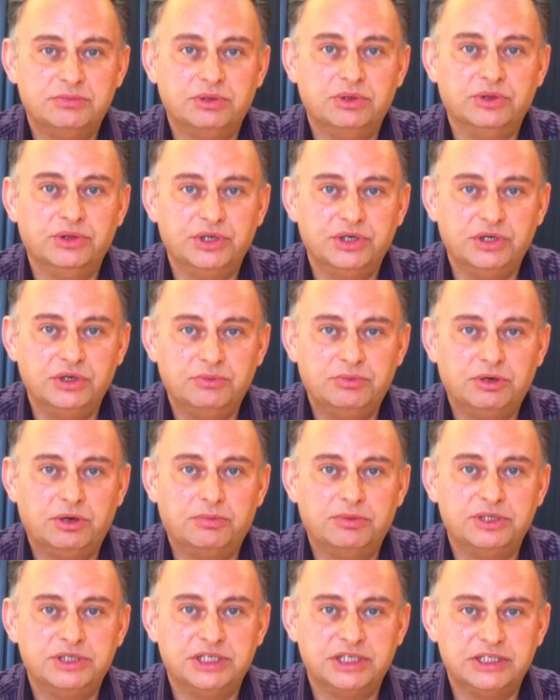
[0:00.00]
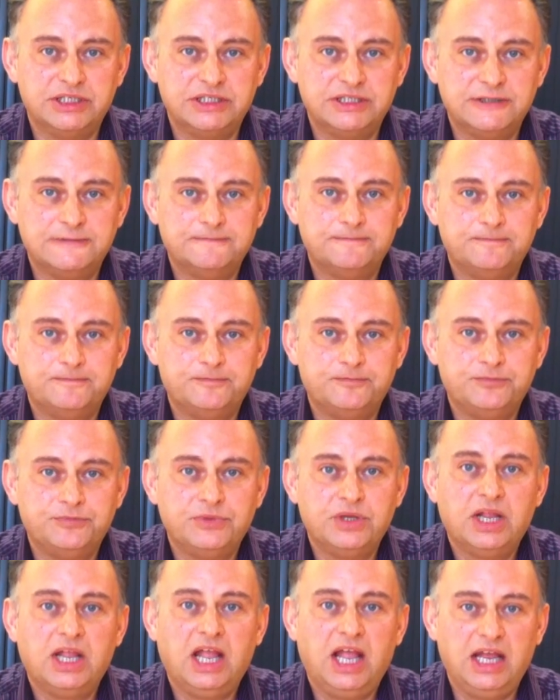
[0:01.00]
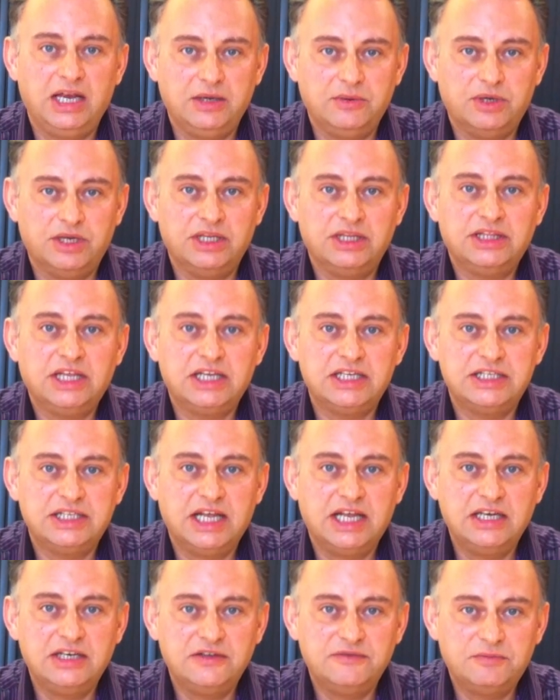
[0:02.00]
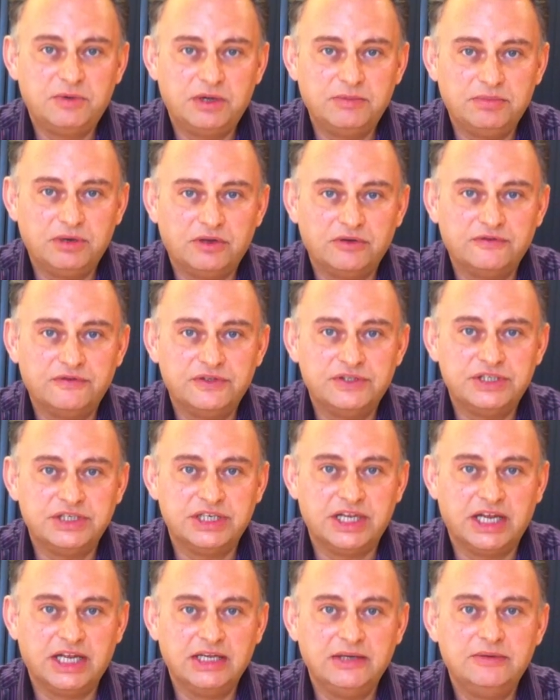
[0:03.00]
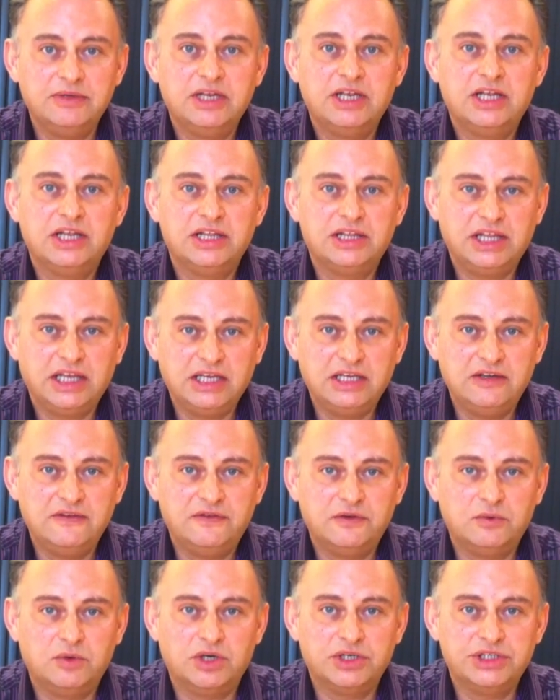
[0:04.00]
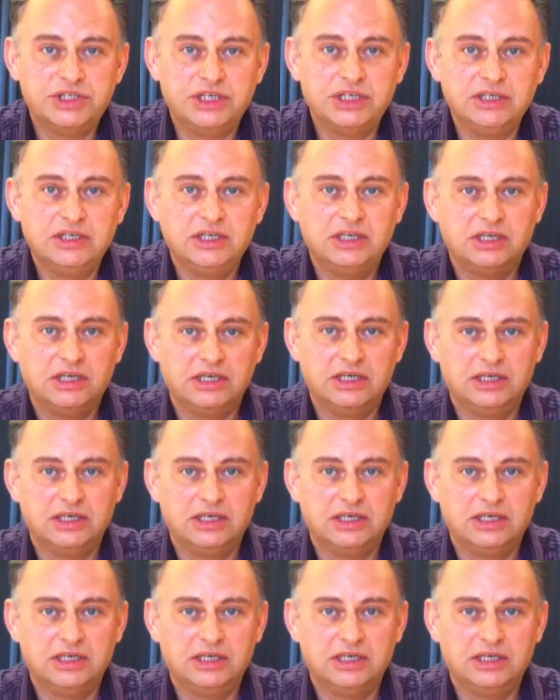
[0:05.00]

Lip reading: to build the new properties. Anyway, that's the end of my blog for today. Thank you for watching.